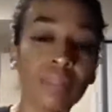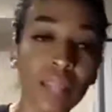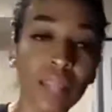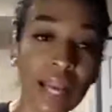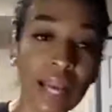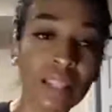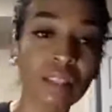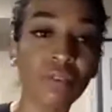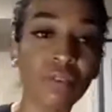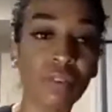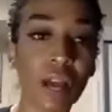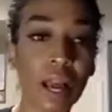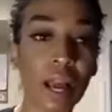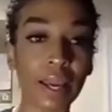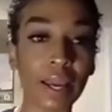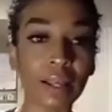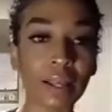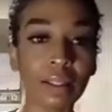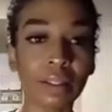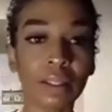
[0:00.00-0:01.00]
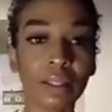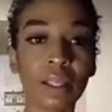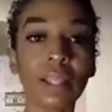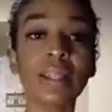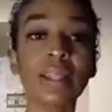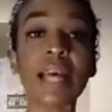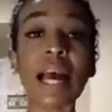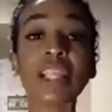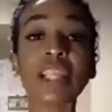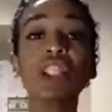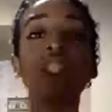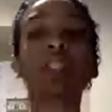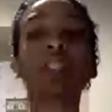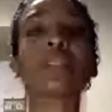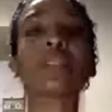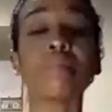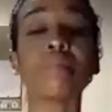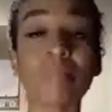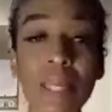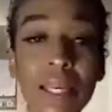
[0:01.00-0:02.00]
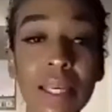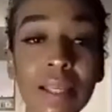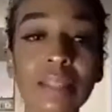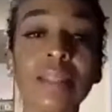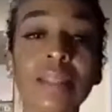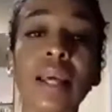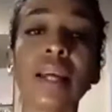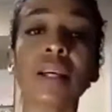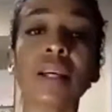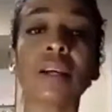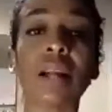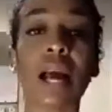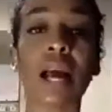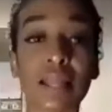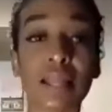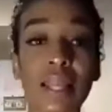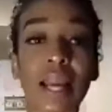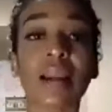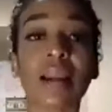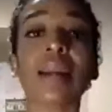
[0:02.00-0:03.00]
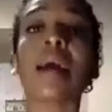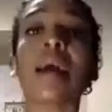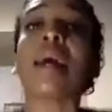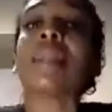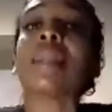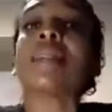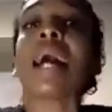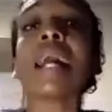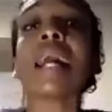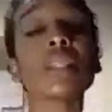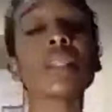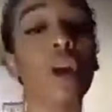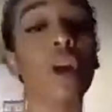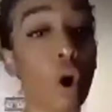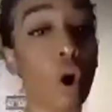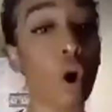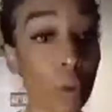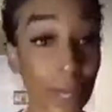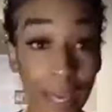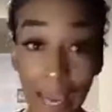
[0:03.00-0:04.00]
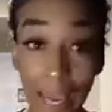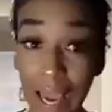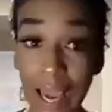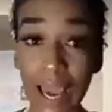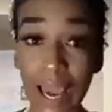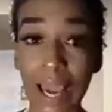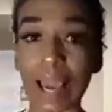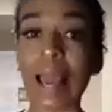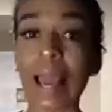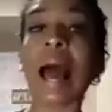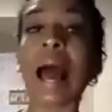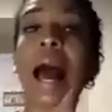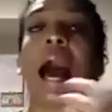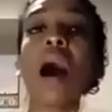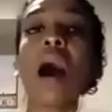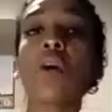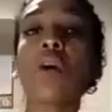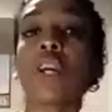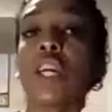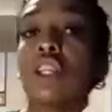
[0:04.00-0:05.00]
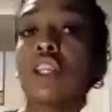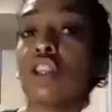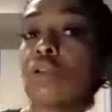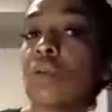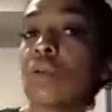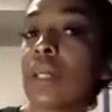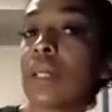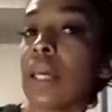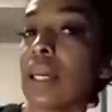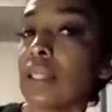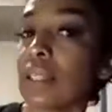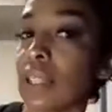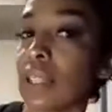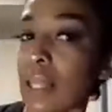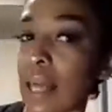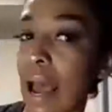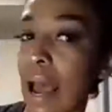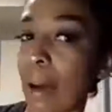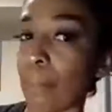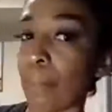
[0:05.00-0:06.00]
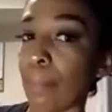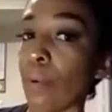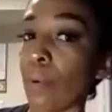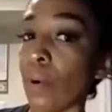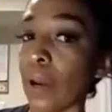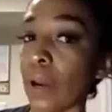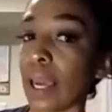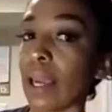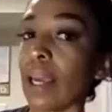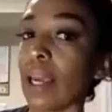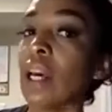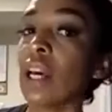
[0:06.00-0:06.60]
That's fine. That just means that you're not there yet. And that is okay. How can you get to that point?